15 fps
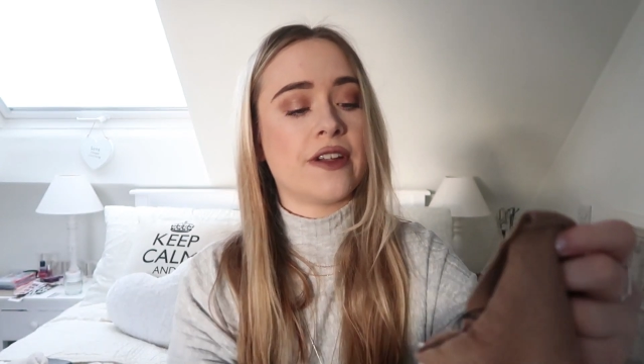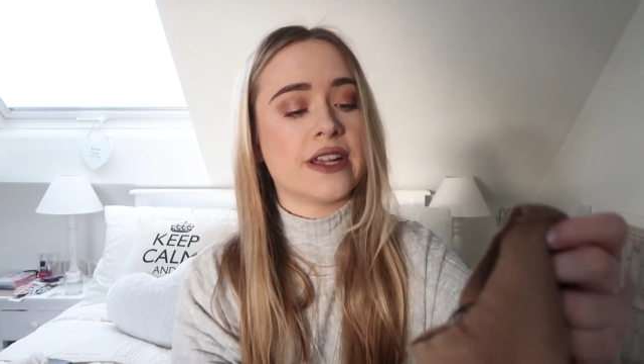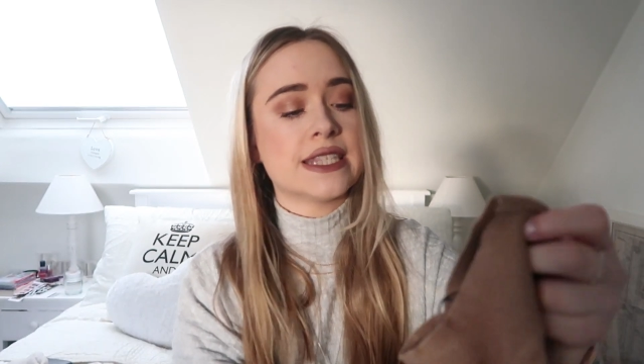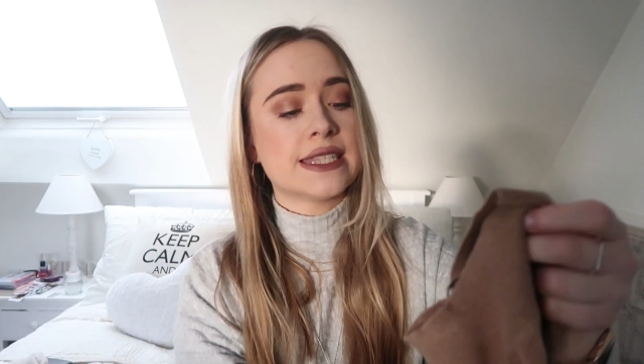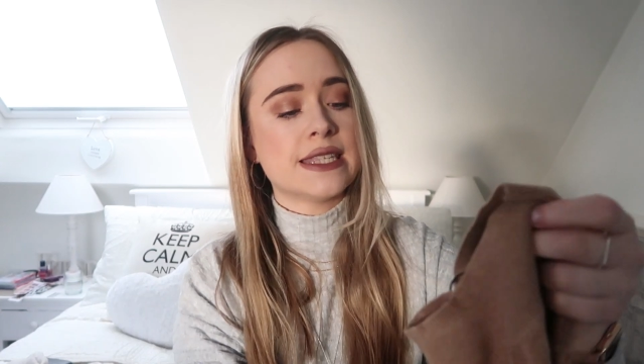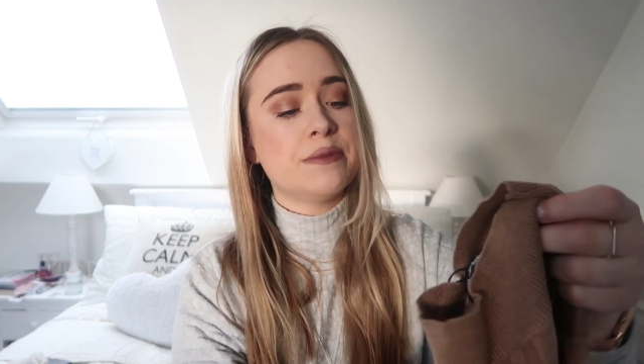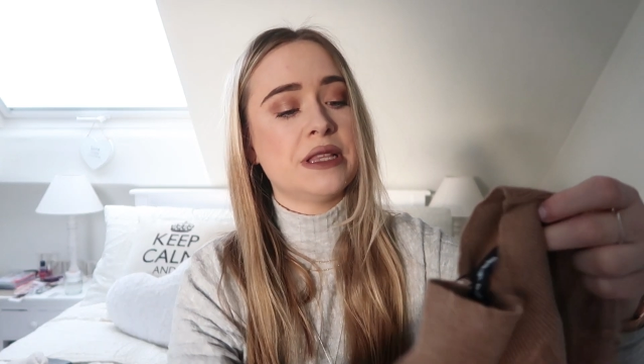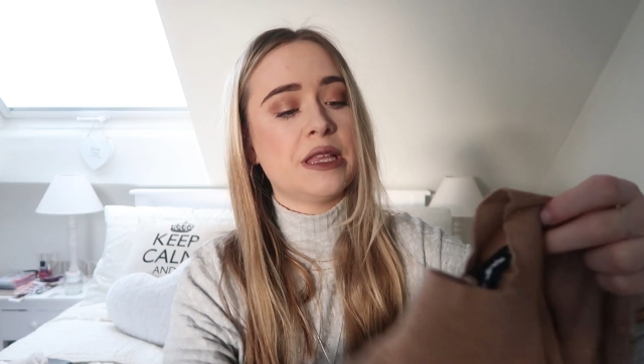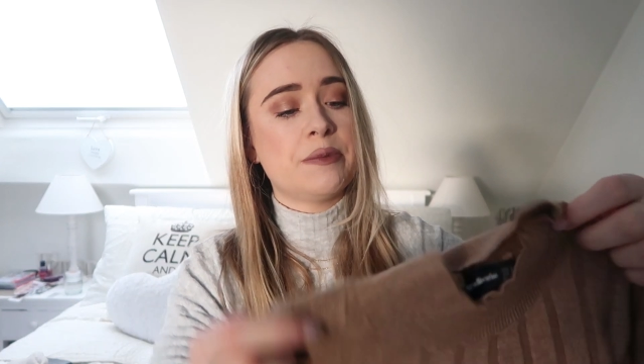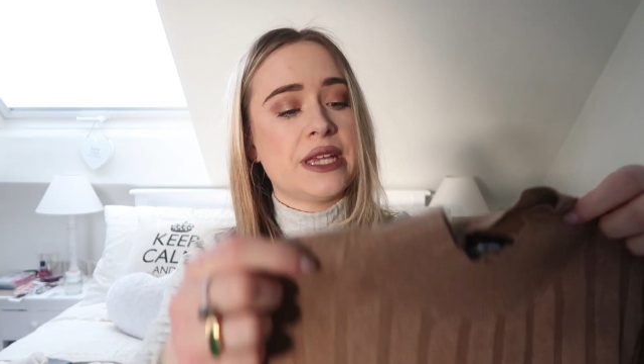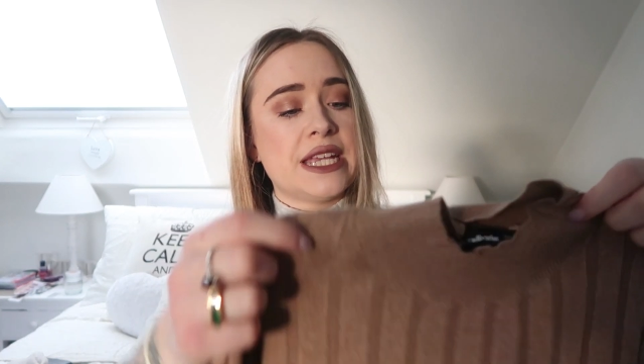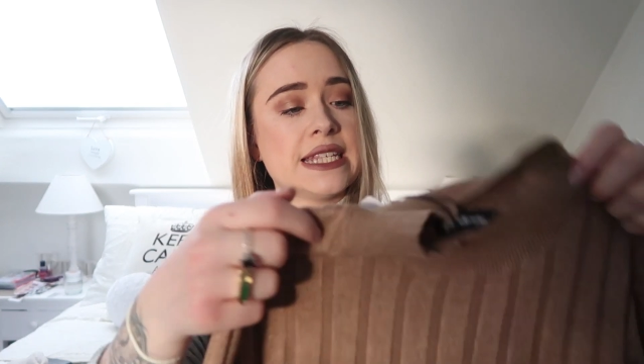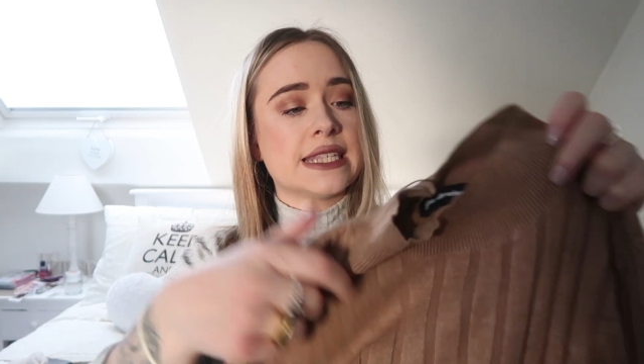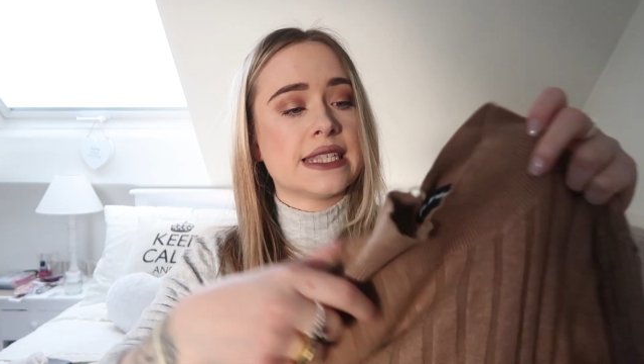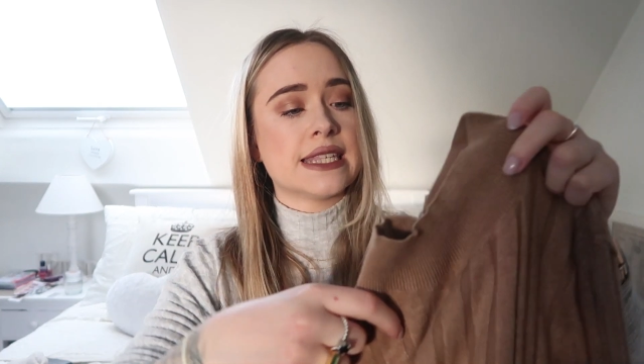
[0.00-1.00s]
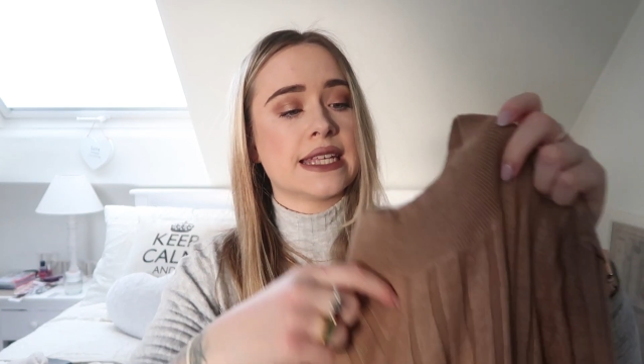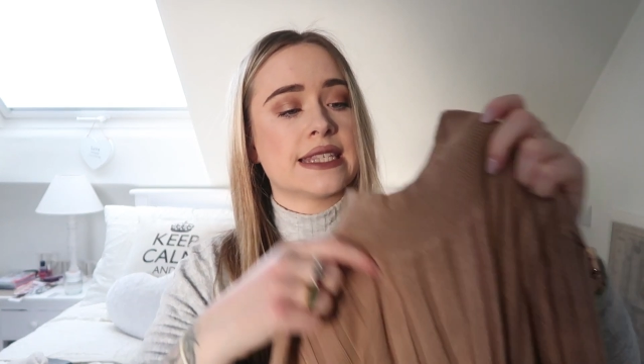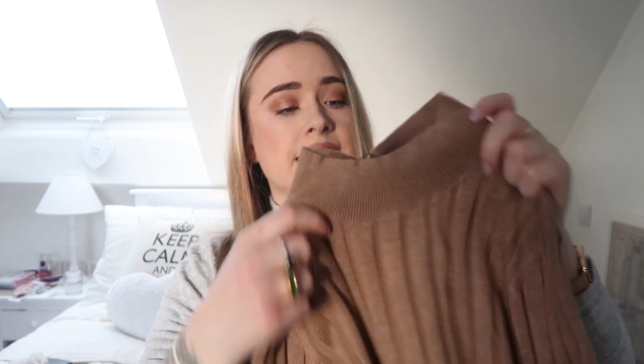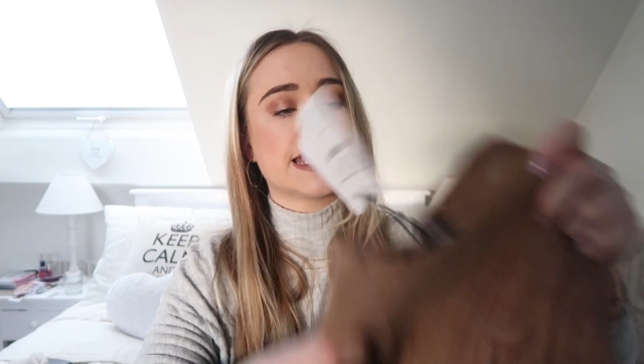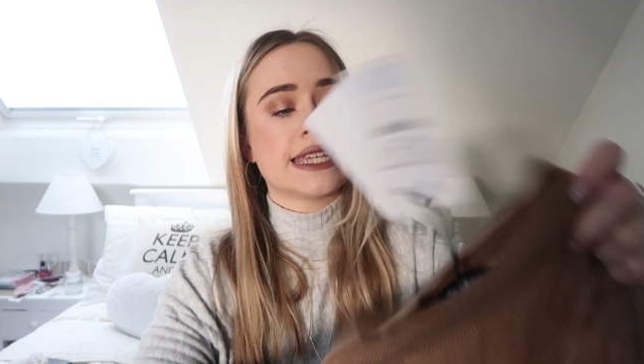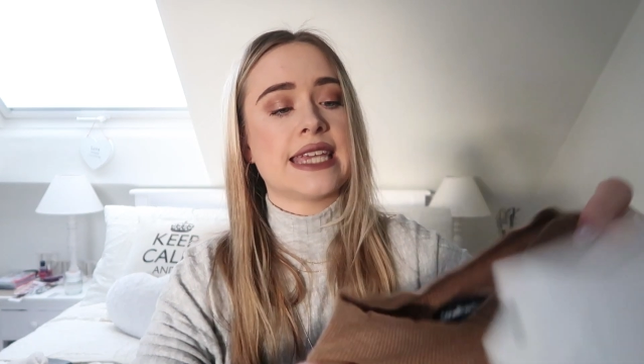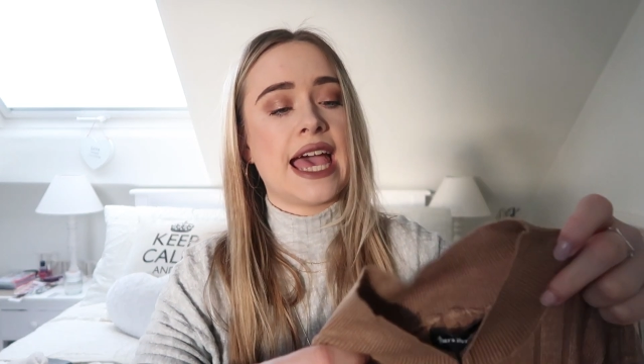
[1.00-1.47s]
a very similar piece. This
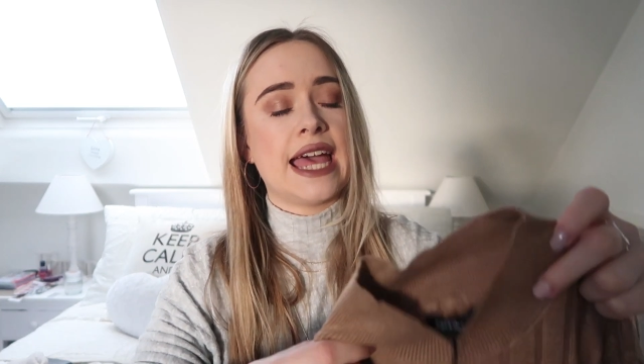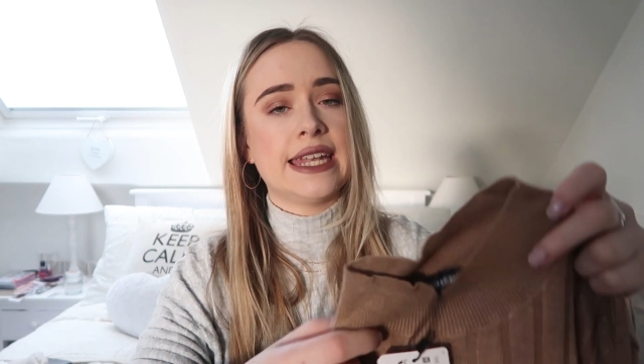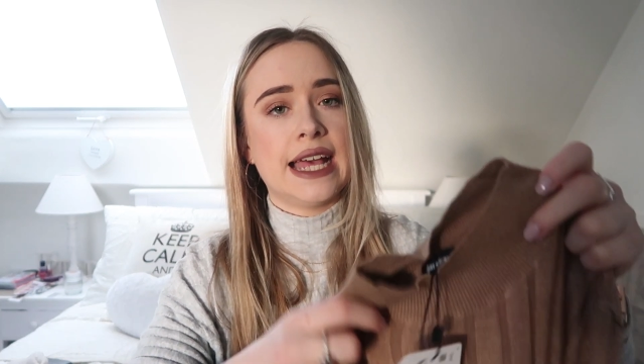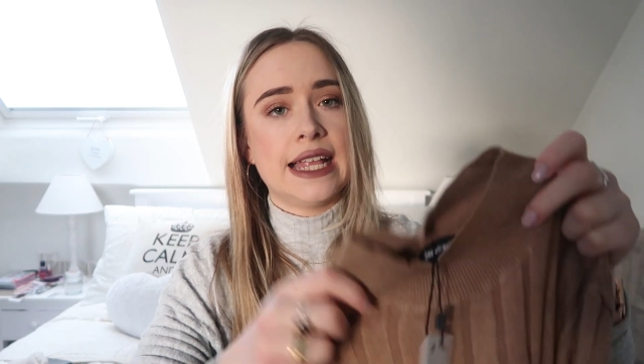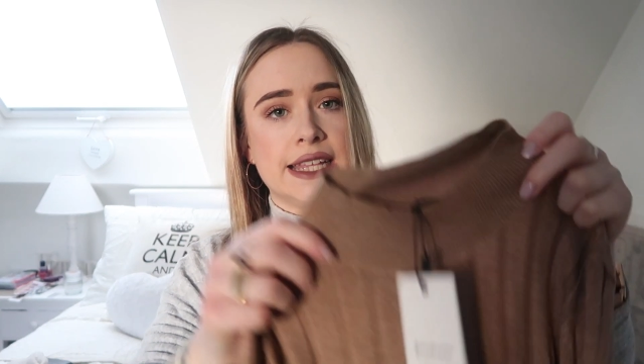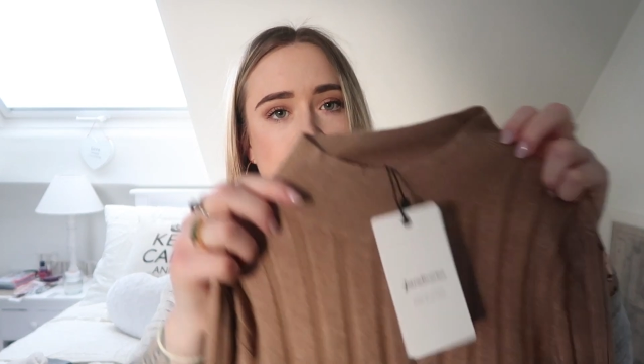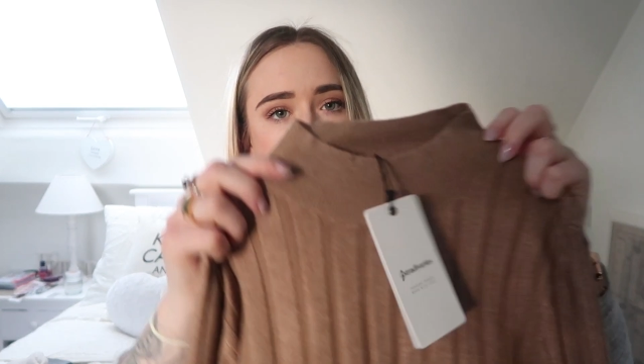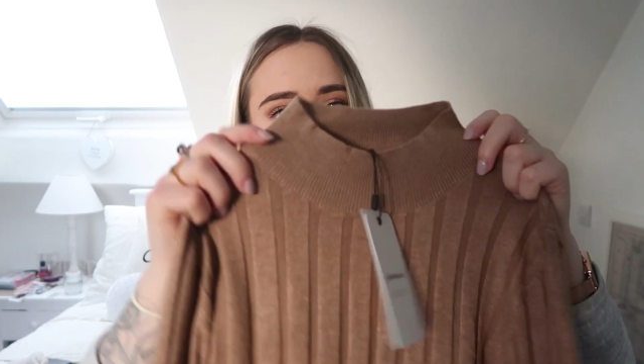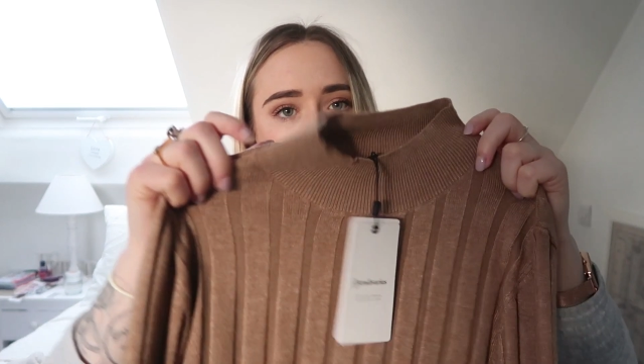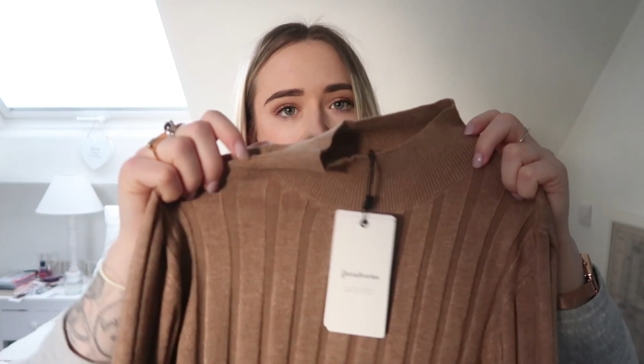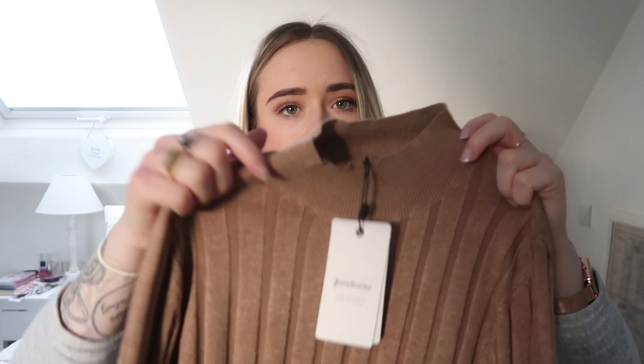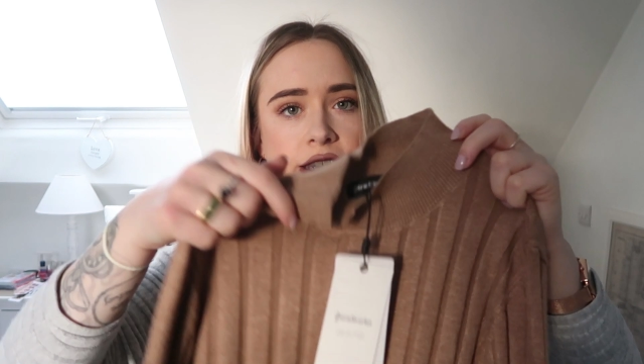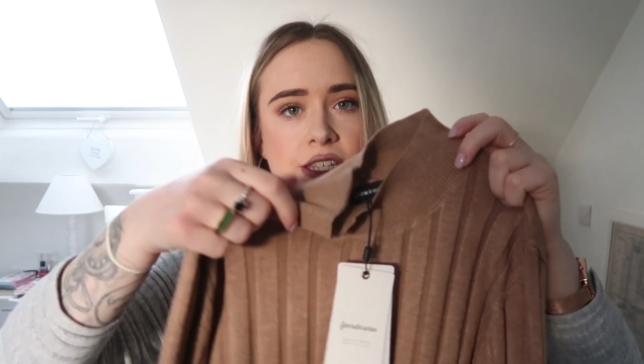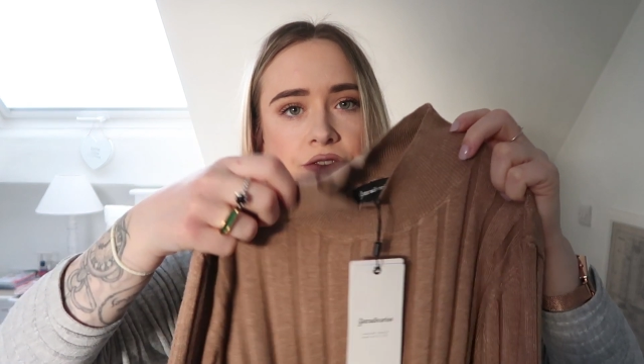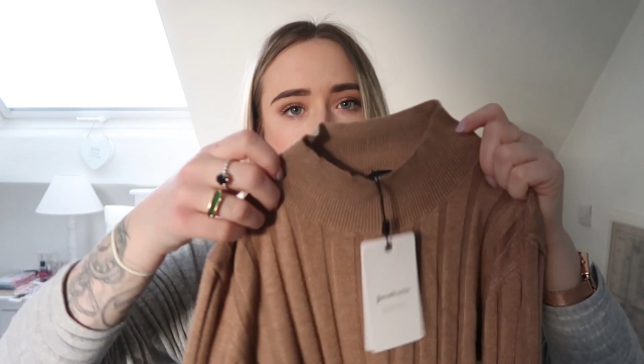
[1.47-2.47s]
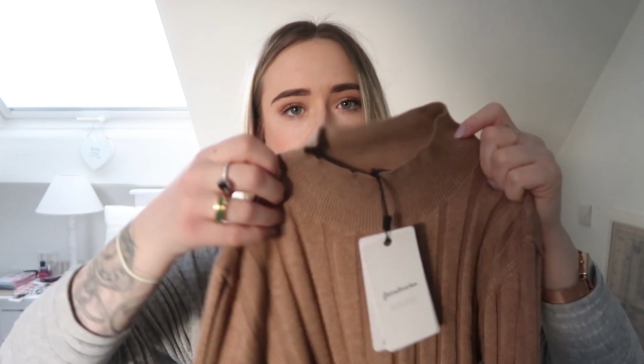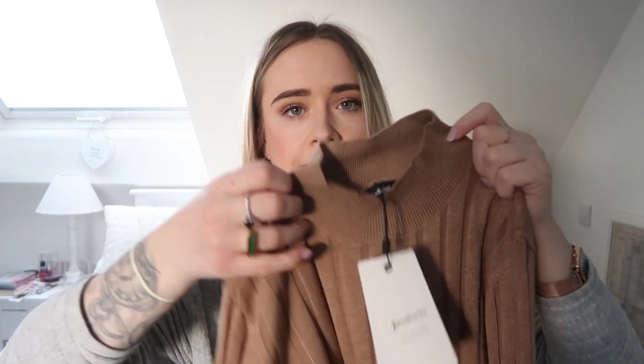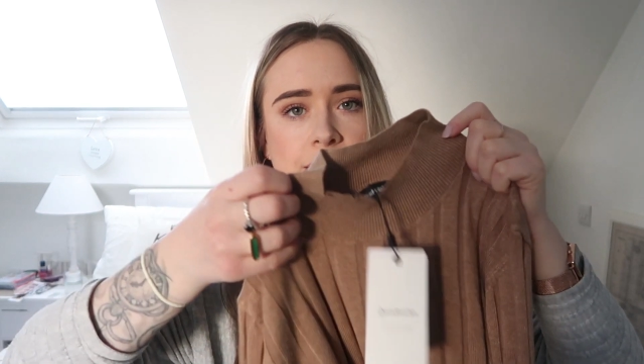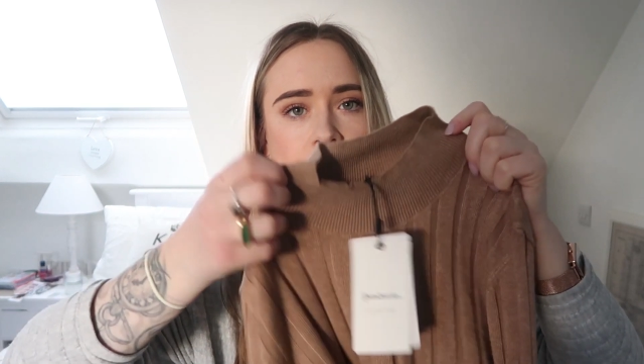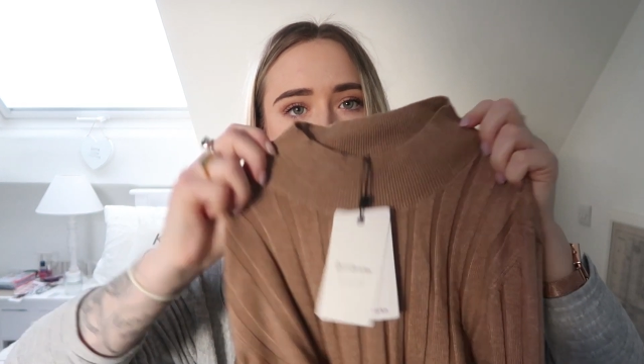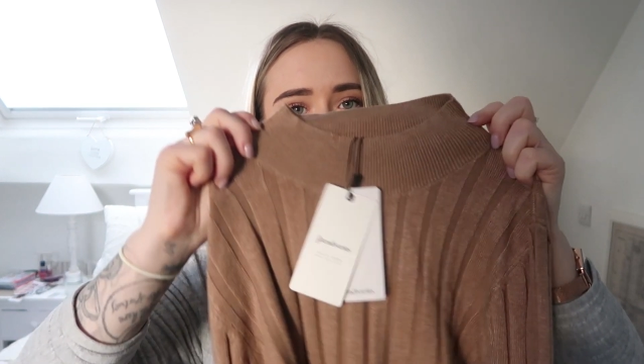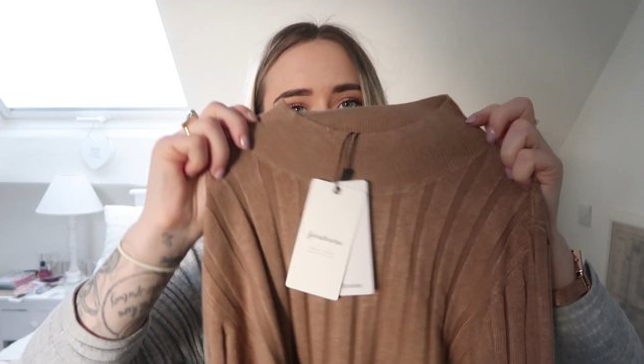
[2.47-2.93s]
is again a little kind of
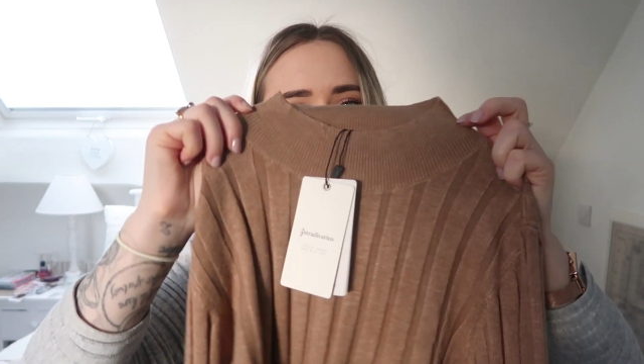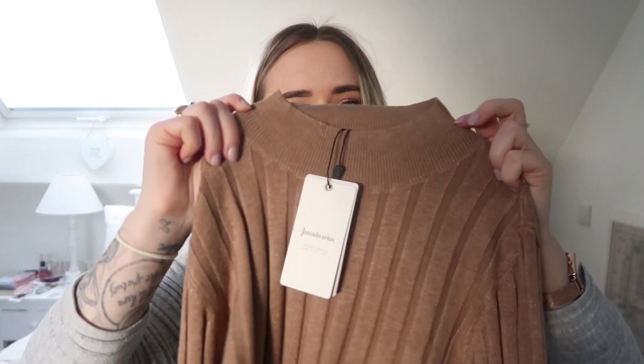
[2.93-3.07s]
like